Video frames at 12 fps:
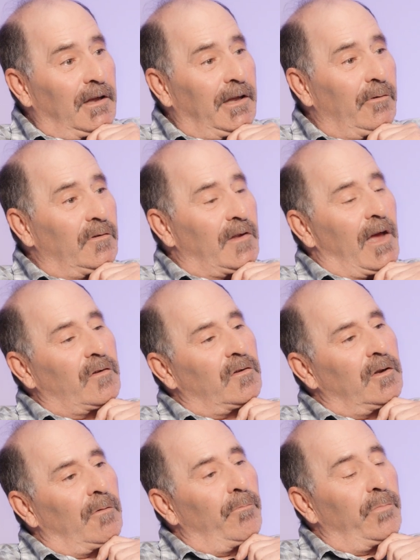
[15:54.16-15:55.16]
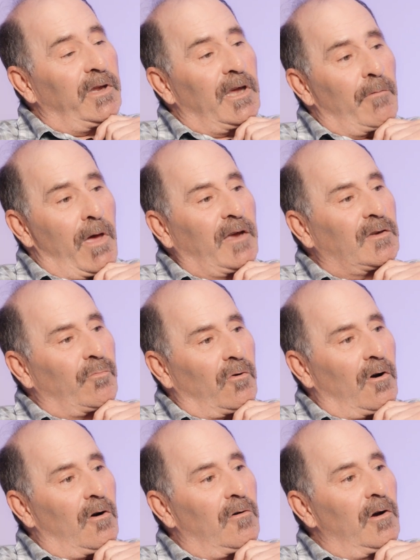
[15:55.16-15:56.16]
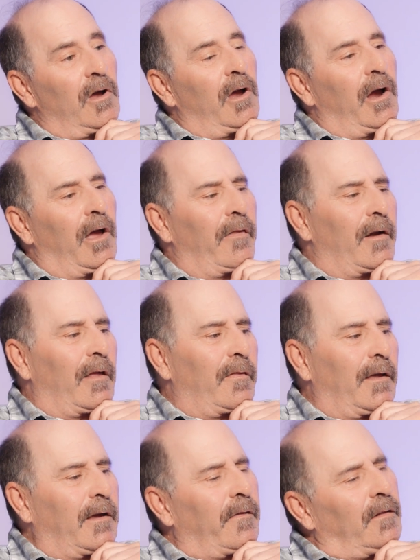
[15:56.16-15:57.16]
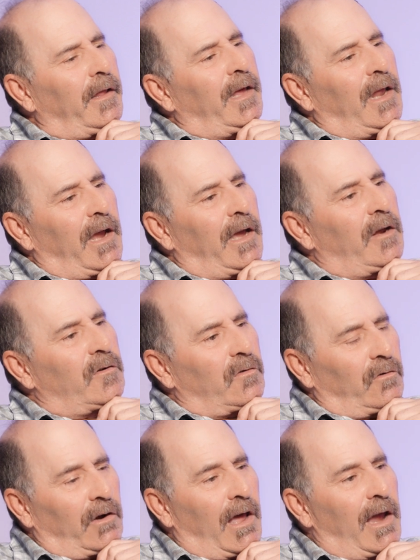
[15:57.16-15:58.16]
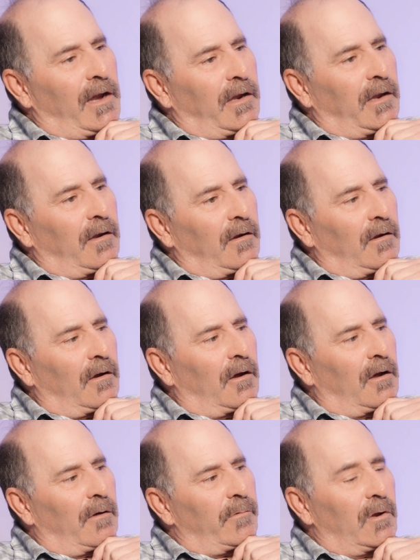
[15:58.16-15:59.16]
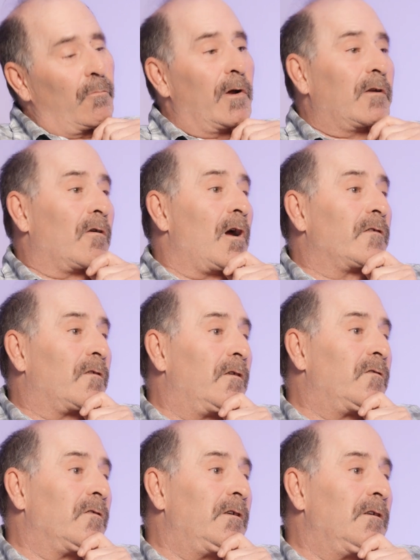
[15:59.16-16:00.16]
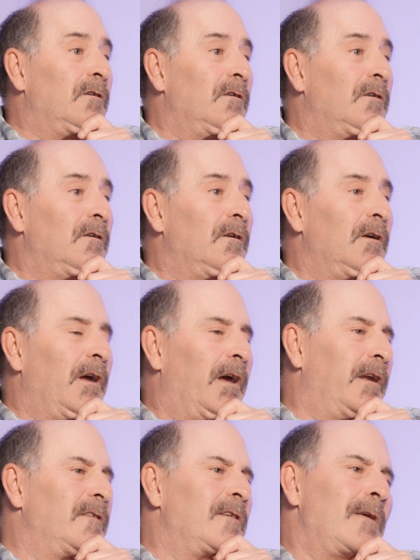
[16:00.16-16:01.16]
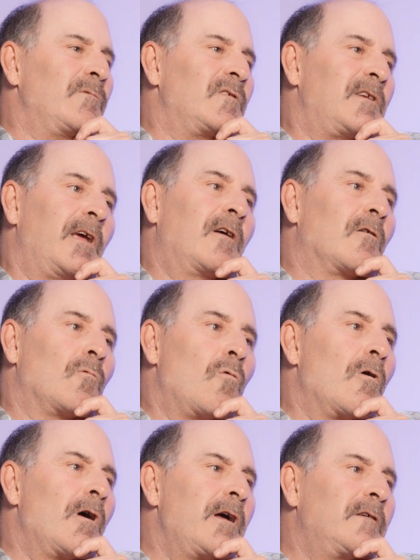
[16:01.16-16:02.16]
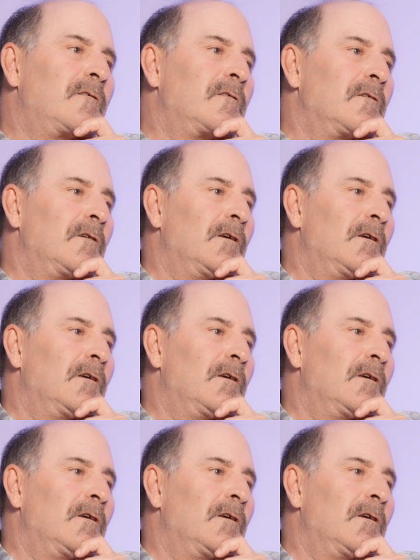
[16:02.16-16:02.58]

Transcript: He was actually a BMX pro, and then I think in the late 80s or 90, he went cross country. And his name's Tinker Juarez.